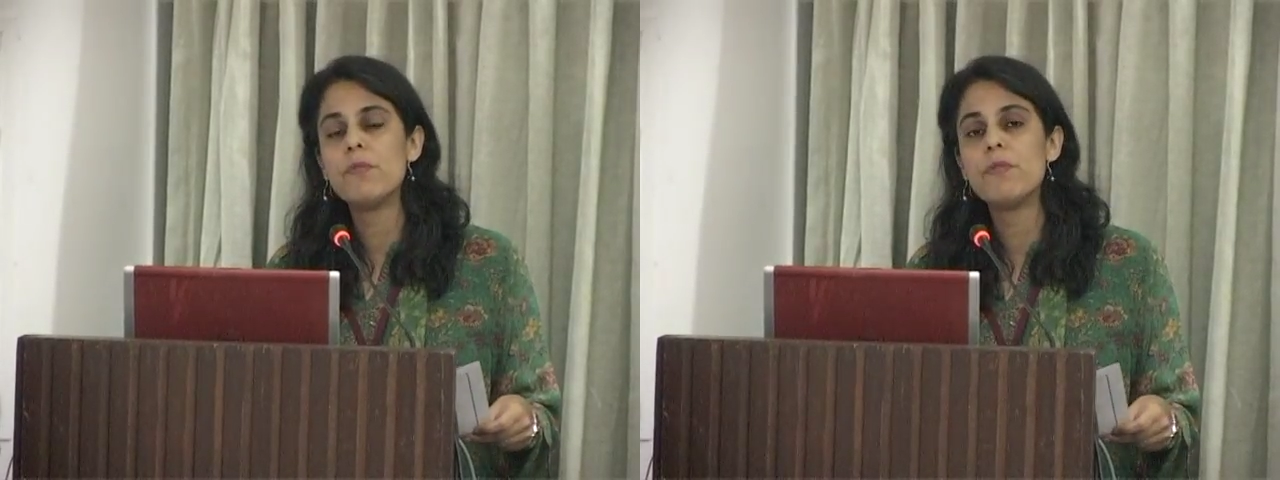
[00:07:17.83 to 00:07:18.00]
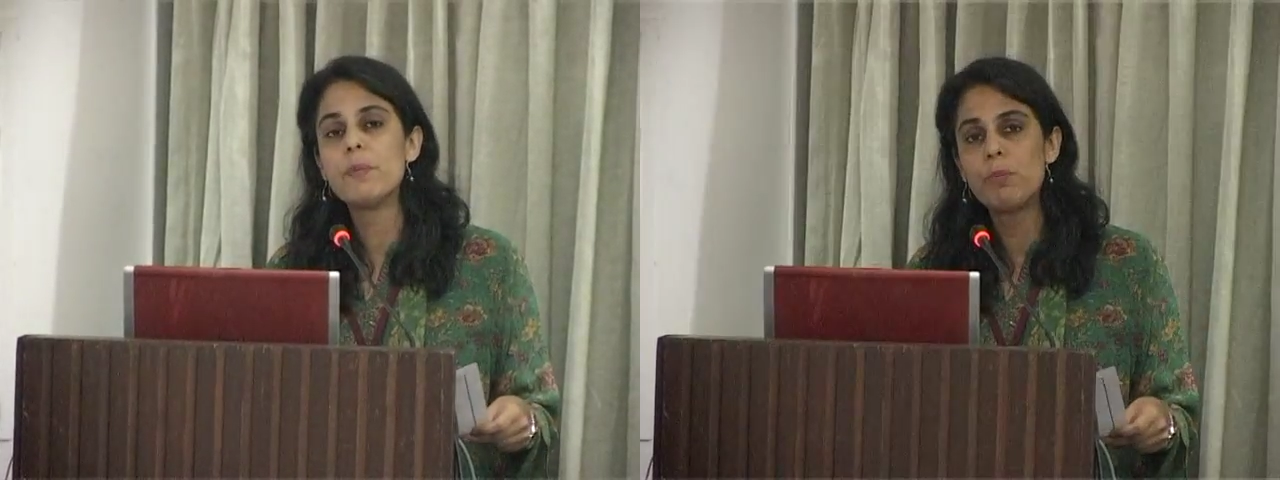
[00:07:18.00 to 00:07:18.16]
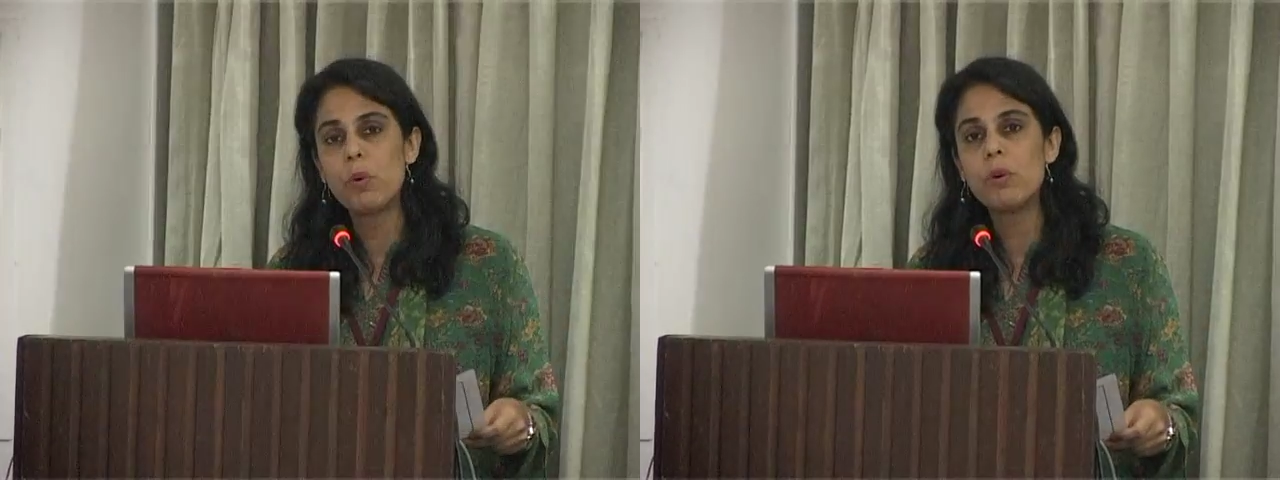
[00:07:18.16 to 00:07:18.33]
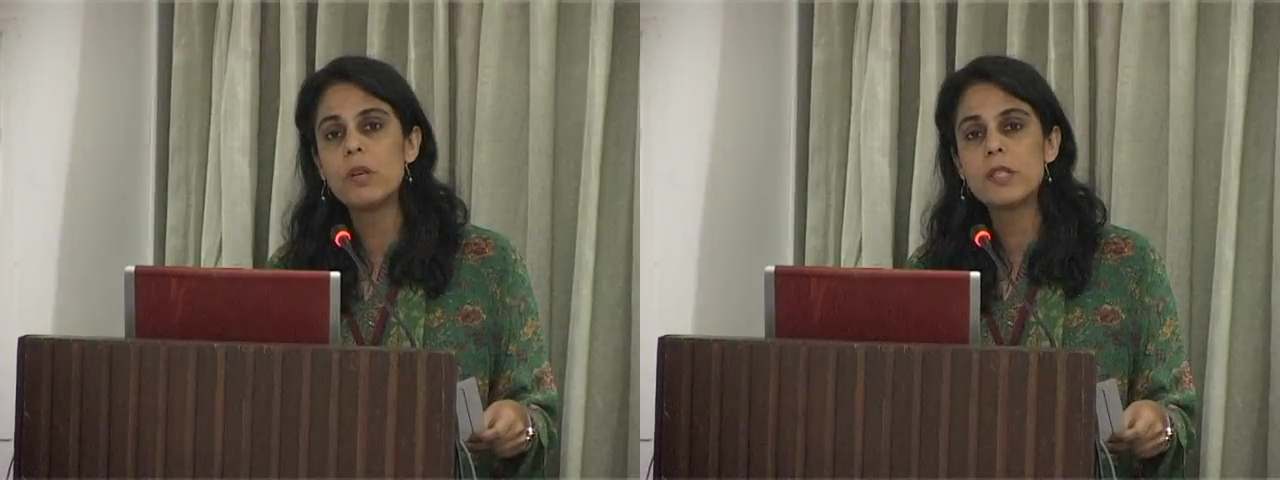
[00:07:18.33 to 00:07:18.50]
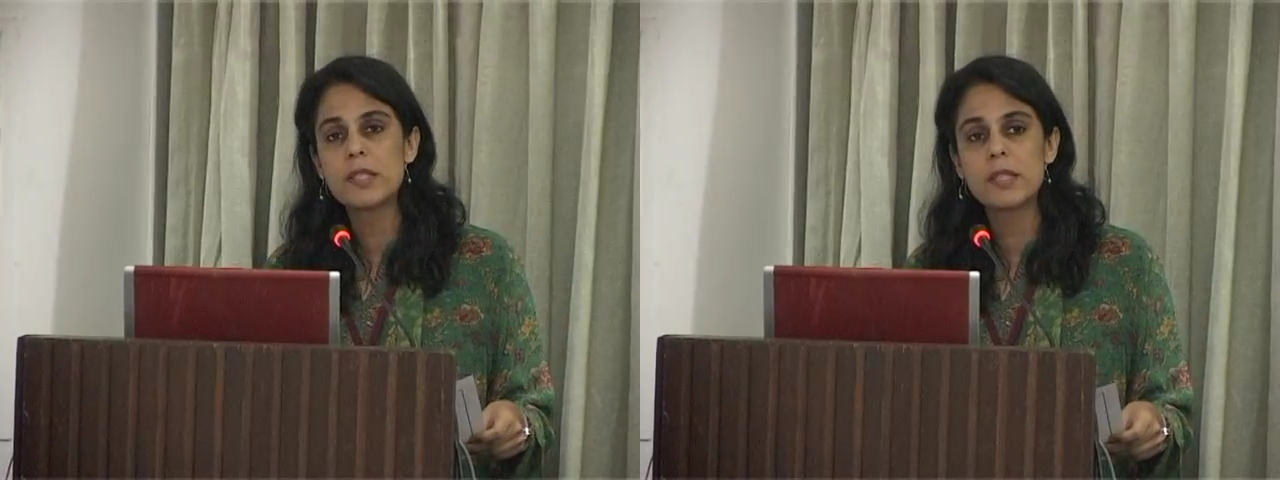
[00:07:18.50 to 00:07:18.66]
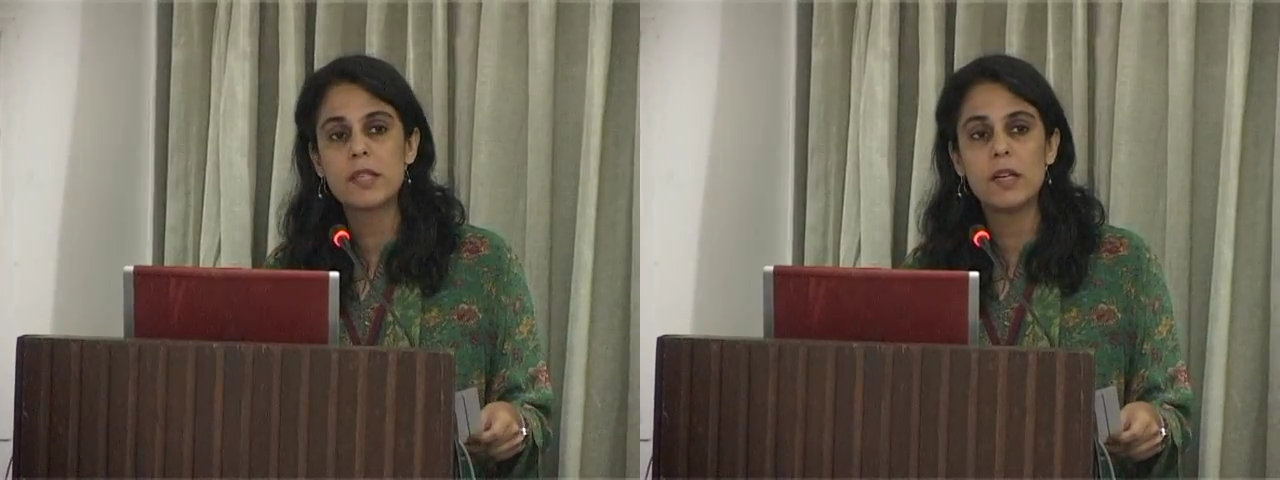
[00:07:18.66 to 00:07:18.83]

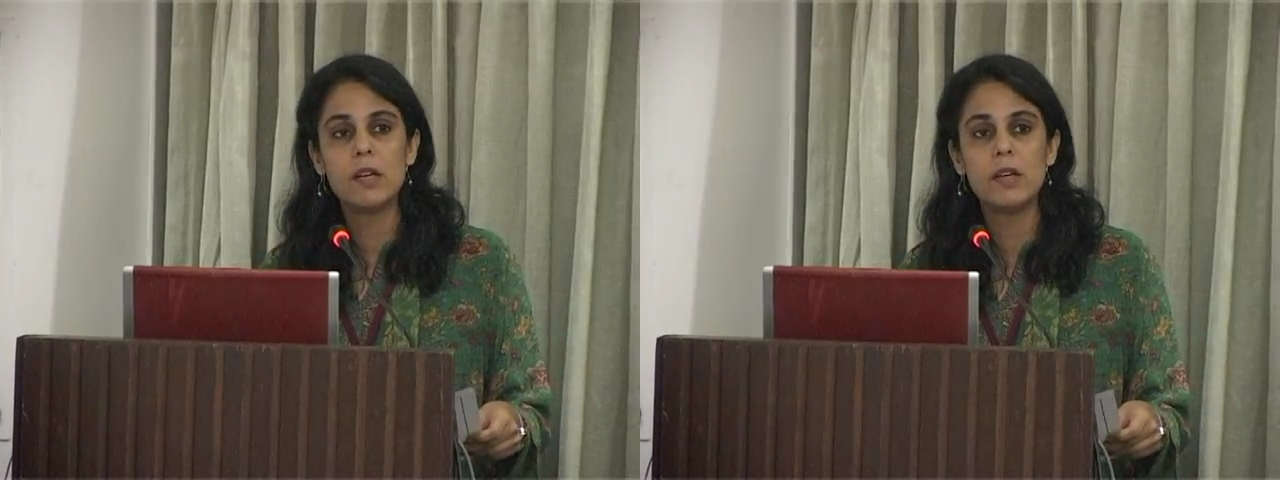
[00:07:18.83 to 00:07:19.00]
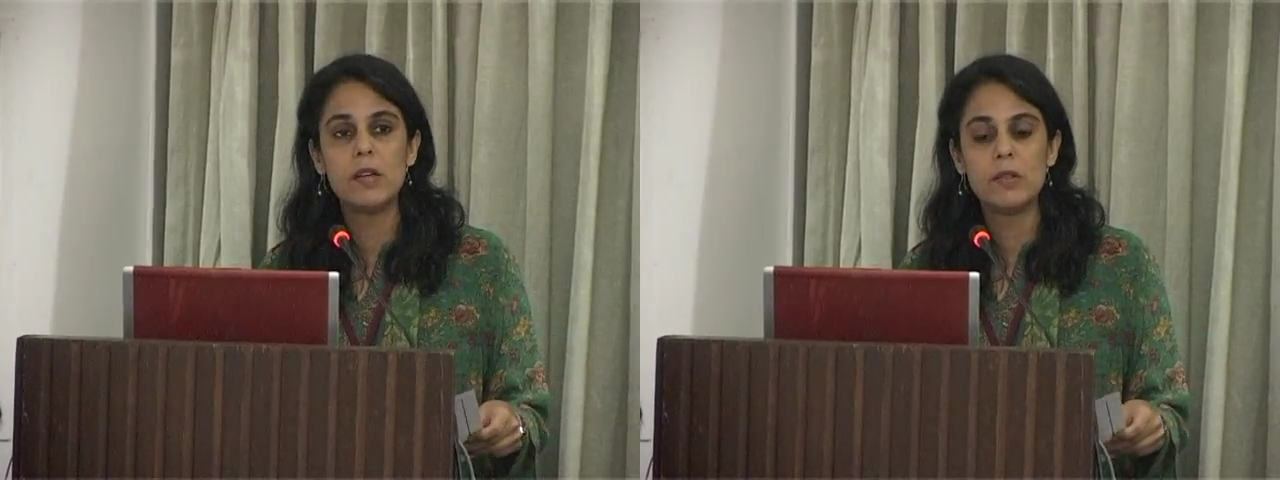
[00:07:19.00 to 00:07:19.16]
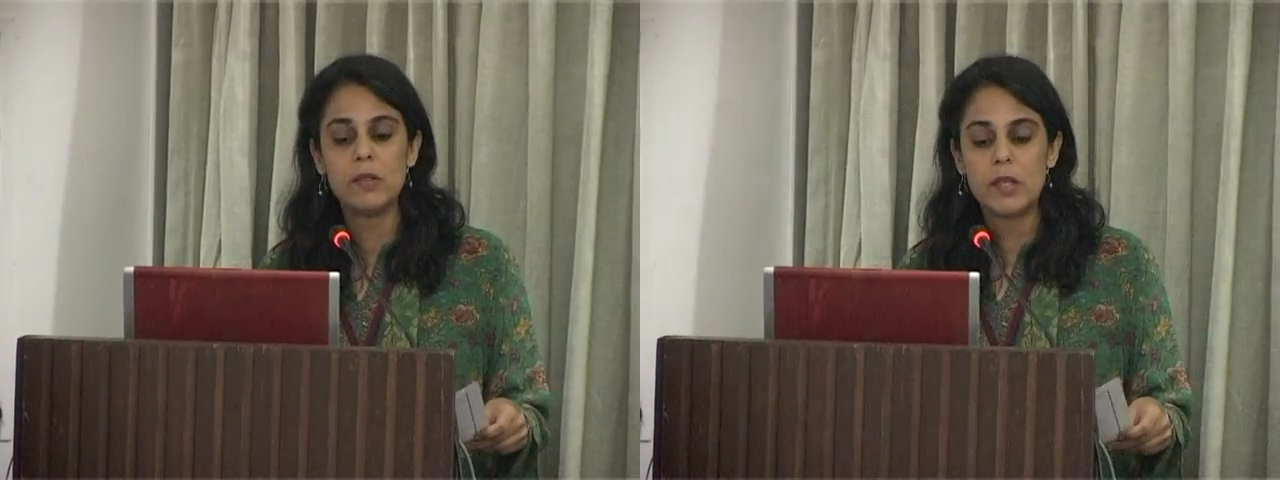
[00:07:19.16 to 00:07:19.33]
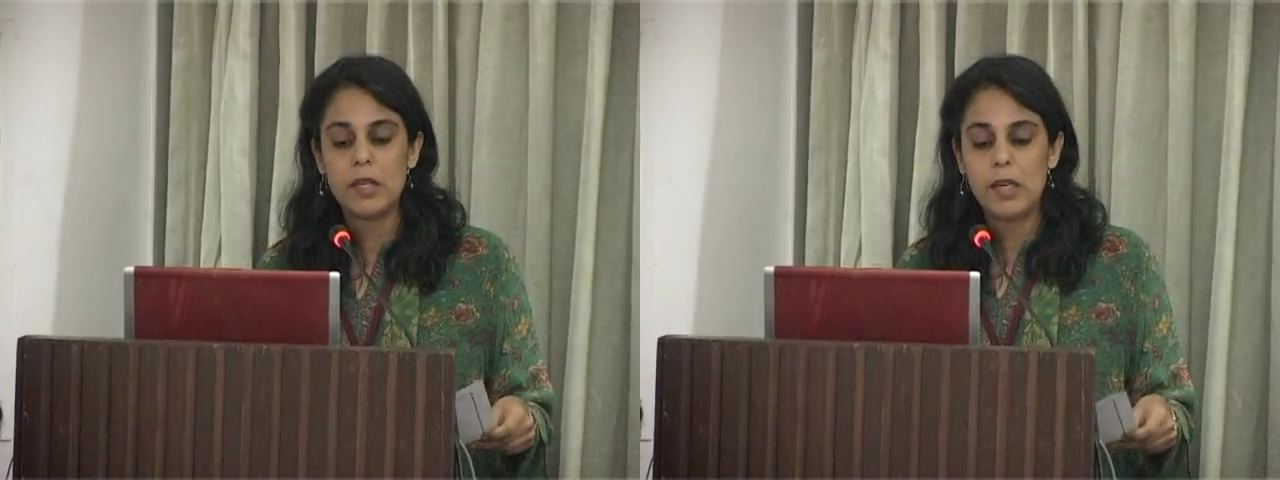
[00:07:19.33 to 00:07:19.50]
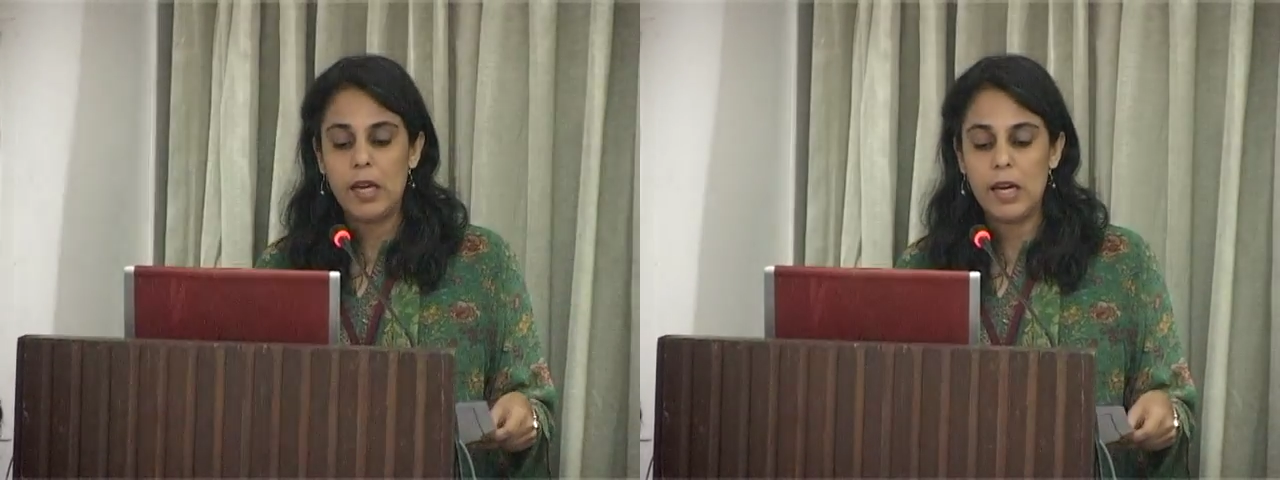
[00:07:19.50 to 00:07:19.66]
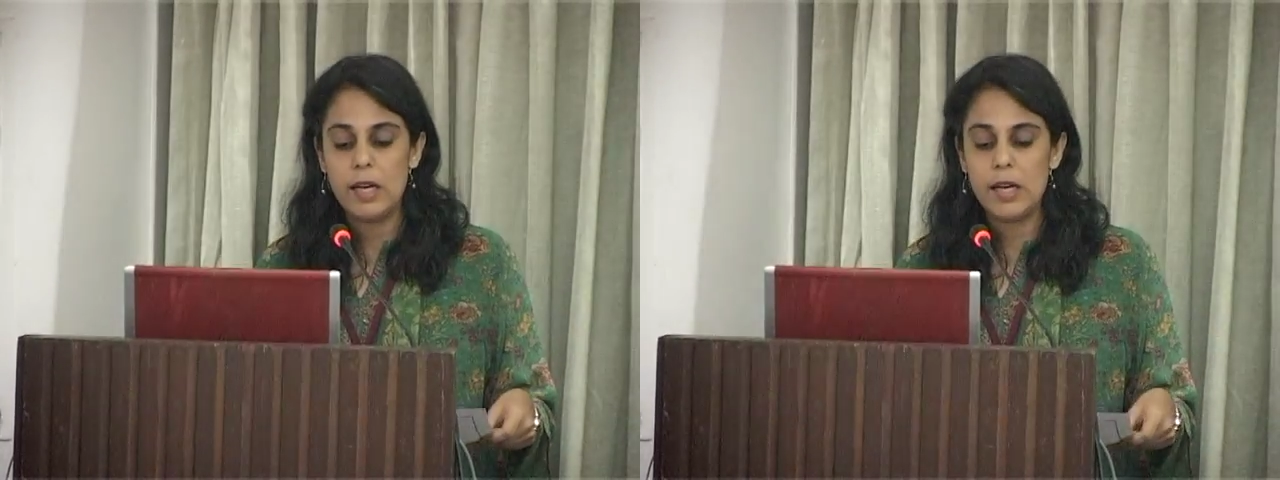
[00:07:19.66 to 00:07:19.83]
reports
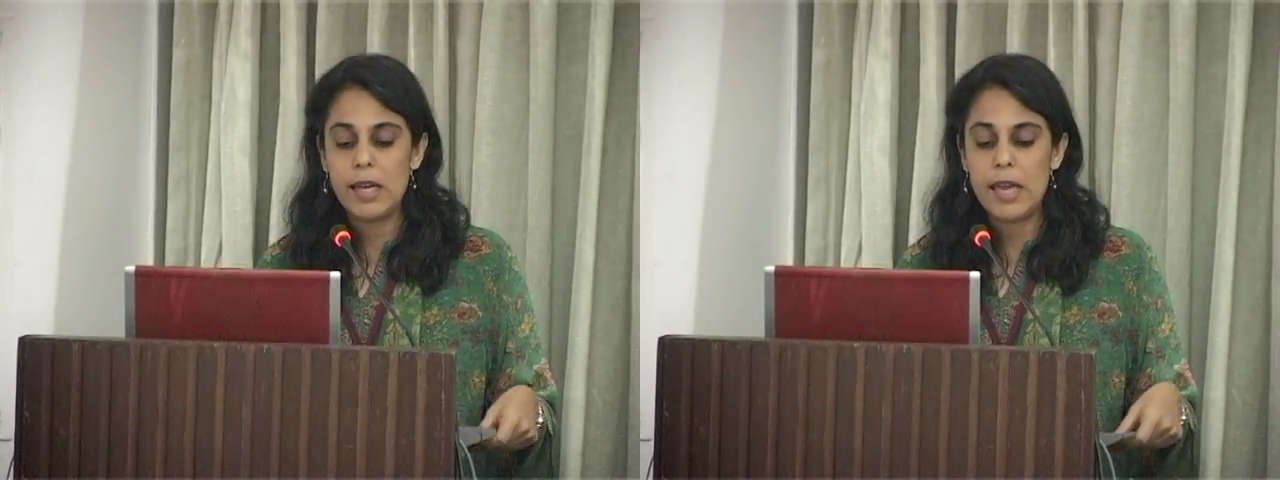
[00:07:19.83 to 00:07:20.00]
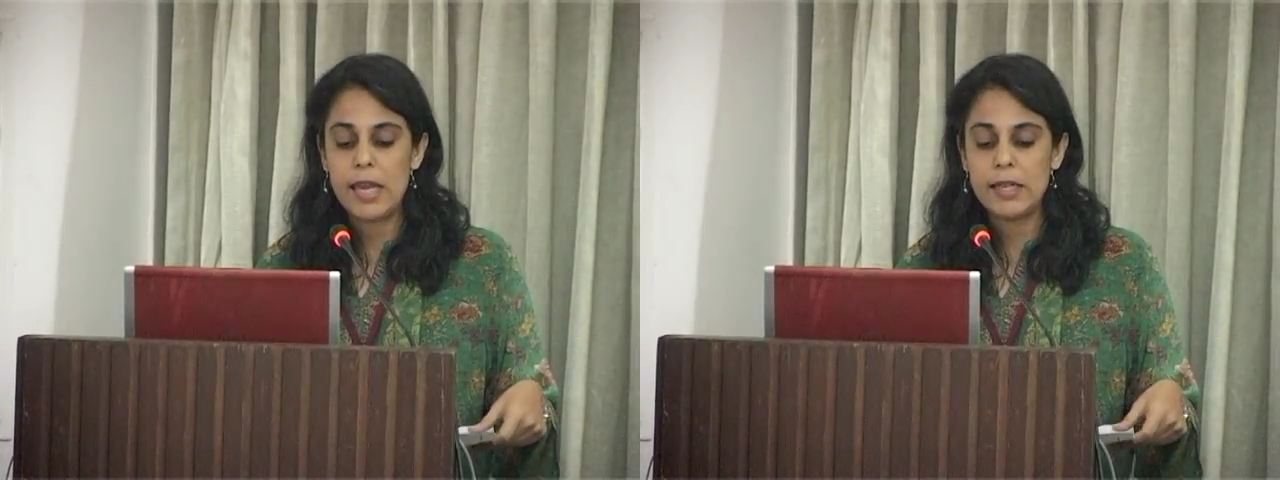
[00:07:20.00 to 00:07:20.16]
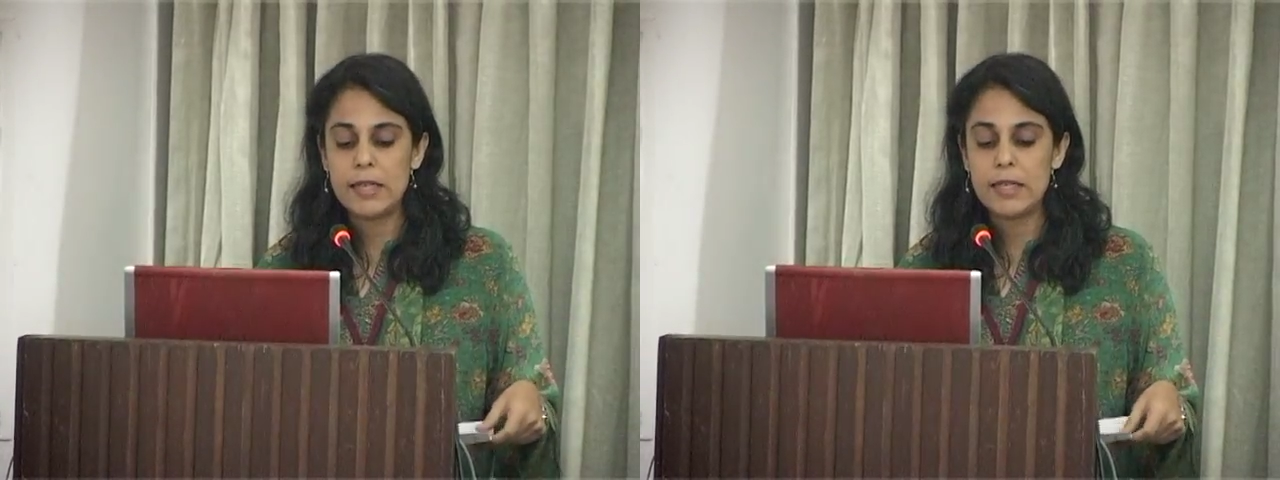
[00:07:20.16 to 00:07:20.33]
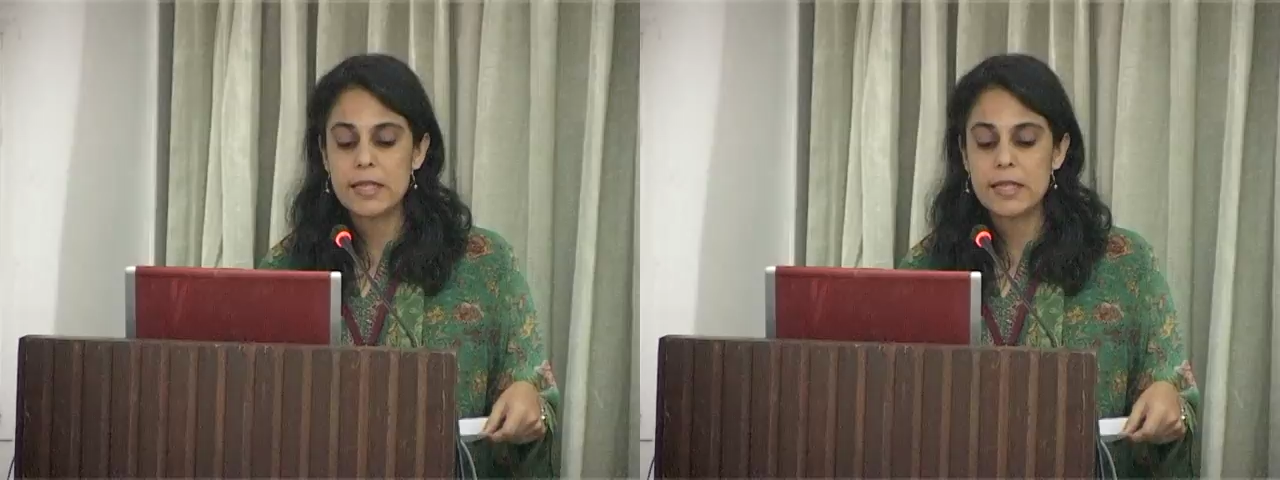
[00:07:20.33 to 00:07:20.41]
and